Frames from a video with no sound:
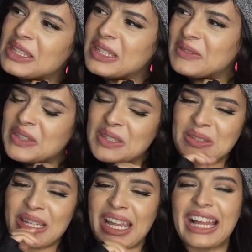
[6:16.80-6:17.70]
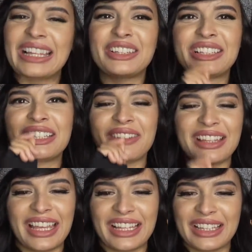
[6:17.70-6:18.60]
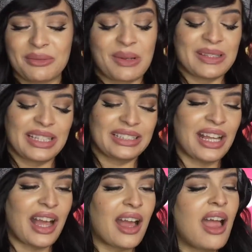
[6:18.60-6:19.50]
tip for today. I literally read like a little bit. I was like, nah.